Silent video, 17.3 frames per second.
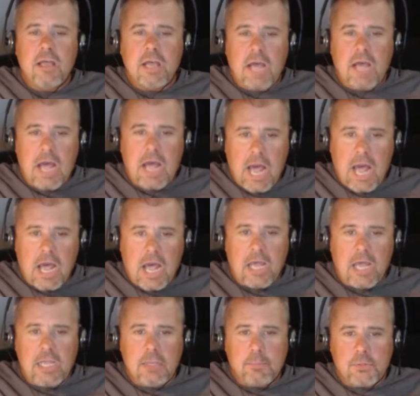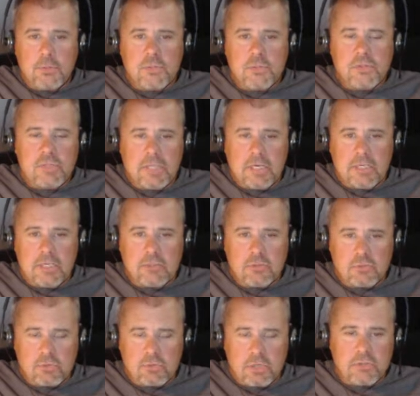high percentage
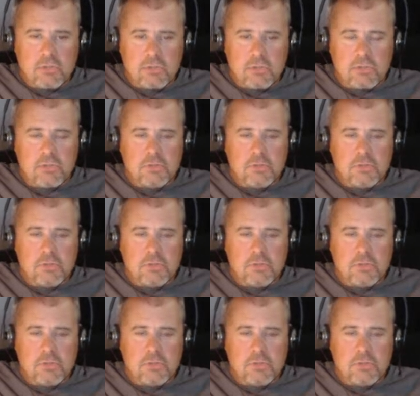structures.